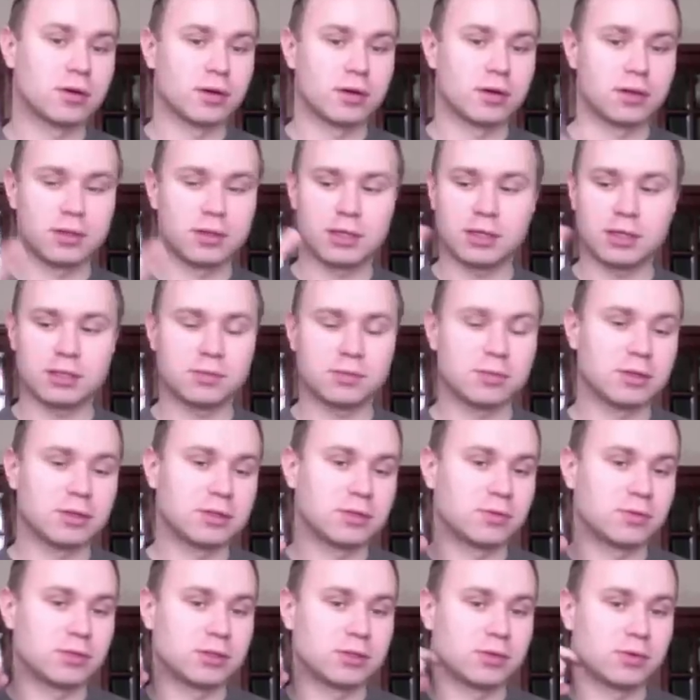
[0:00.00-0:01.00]
it doesn't matter
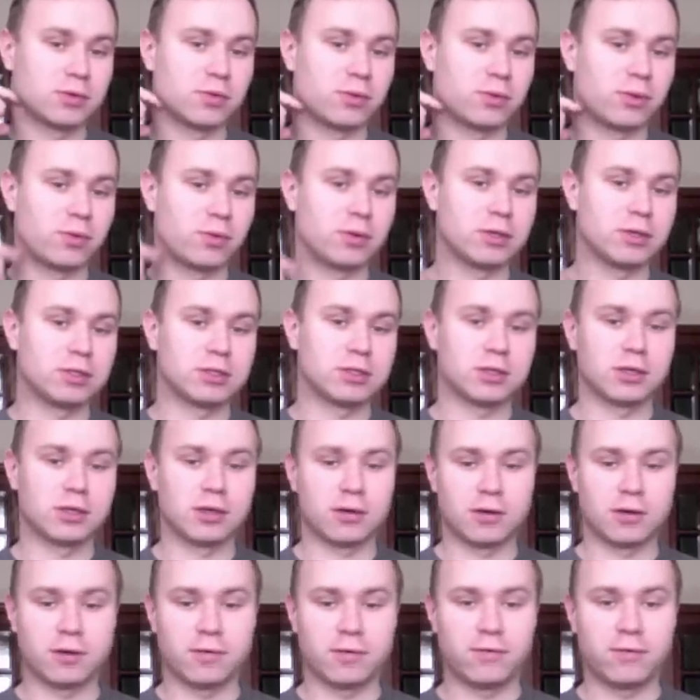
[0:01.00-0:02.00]
with which
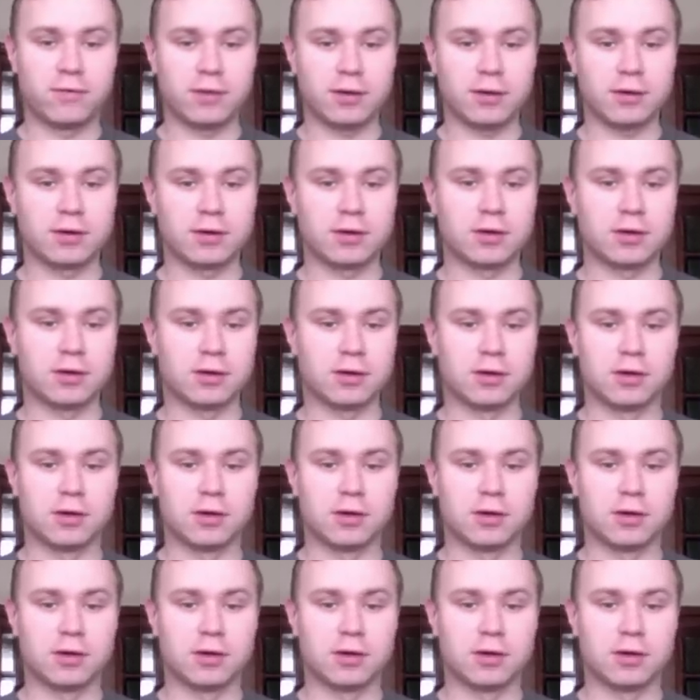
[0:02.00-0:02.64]
finger.